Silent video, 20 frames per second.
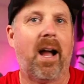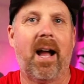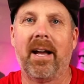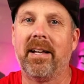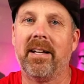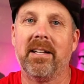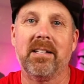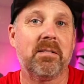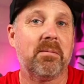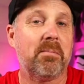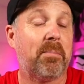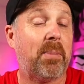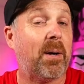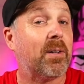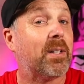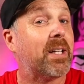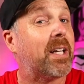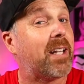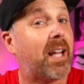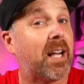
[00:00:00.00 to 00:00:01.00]
I guess
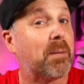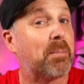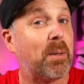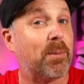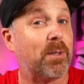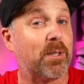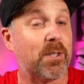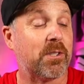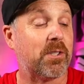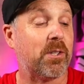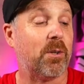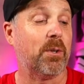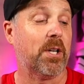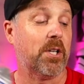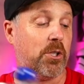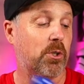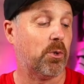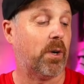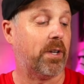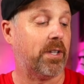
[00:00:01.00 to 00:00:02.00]
apparently a lot of people just don't
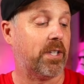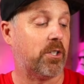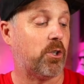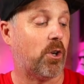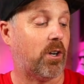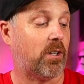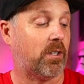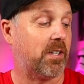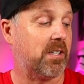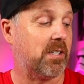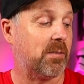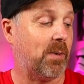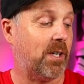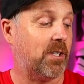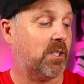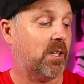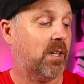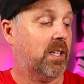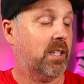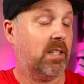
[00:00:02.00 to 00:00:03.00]
enjoy the chocolate as
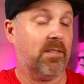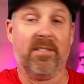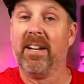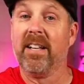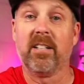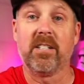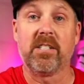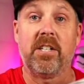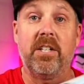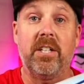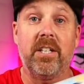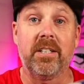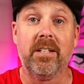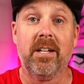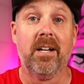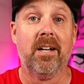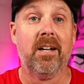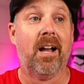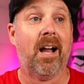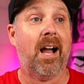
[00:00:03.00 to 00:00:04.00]
much. The vanilla is good.
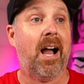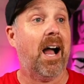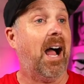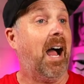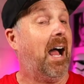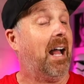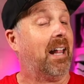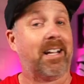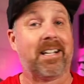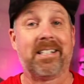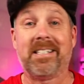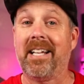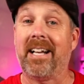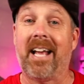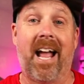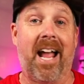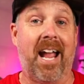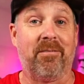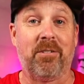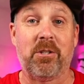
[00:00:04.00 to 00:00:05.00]
Like I said,
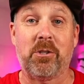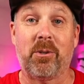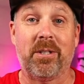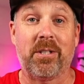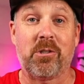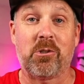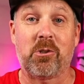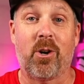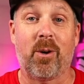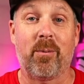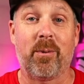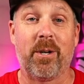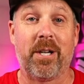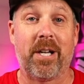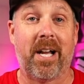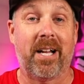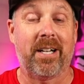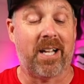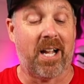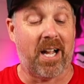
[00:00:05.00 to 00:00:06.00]
I haven't tried the strawberry
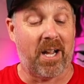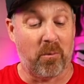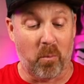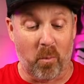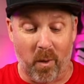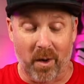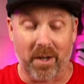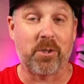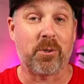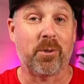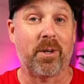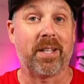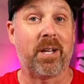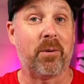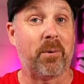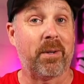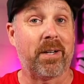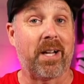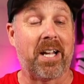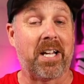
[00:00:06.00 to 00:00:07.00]
yet. I want to try
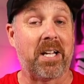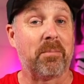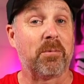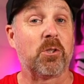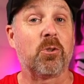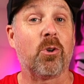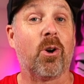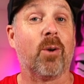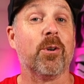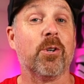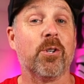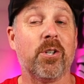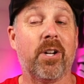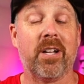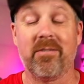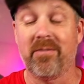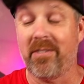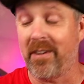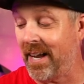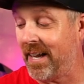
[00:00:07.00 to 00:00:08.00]
that one. I am a strawberry
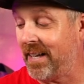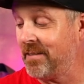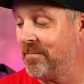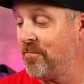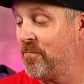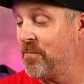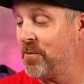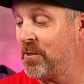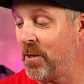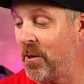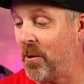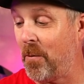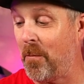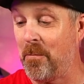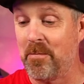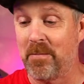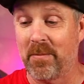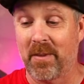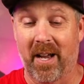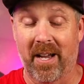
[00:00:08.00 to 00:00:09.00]
shake fan, so
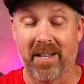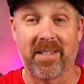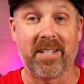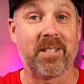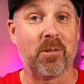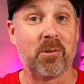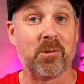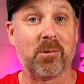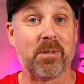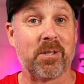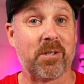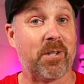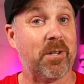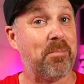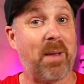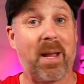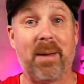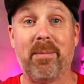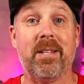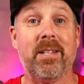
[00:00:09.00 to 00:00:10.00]
I think those ones are good.
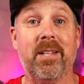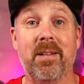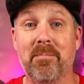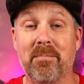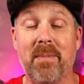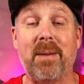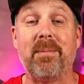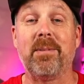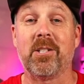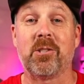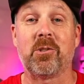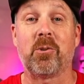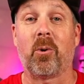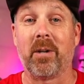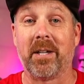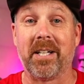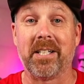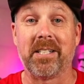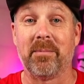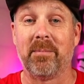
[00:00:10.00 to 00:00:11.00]
Maybe, maybe the
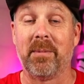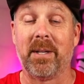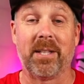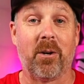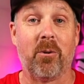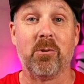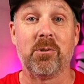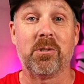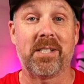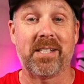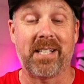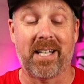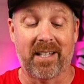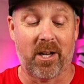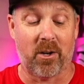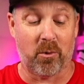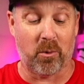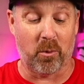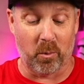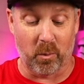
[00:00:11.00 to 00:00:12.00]
store gets them and those sell
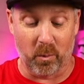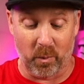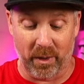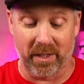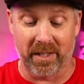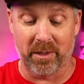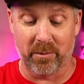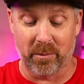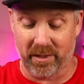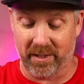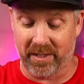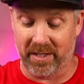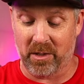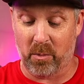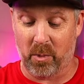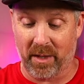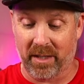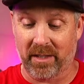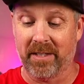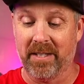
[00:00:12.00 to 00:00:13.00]
out really, really
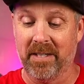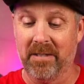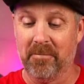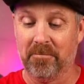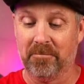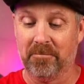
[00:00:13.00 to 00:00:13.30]
quickly.